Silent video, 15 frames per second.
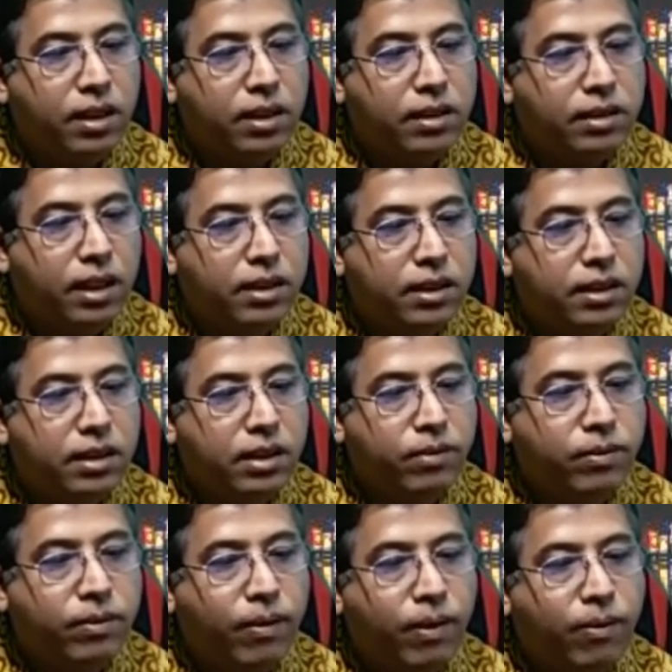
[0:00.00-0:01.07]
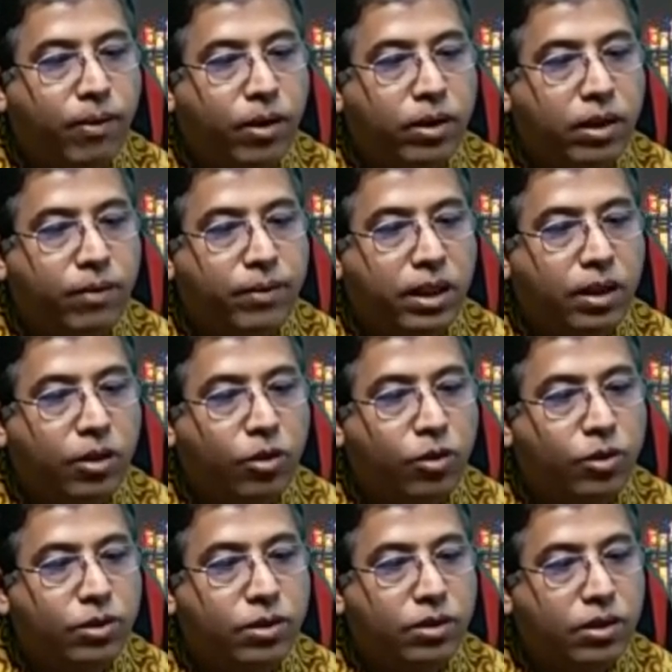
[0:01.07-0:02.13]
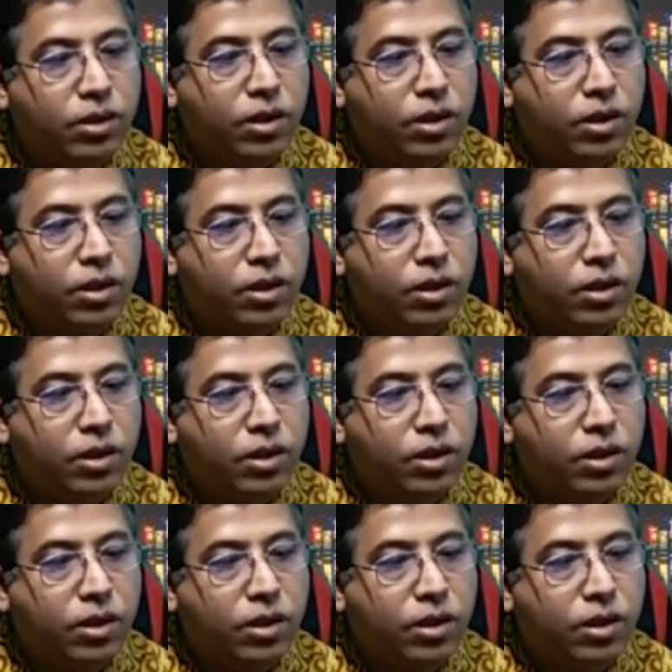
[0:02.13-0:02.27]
such as removal of contaminated clothes,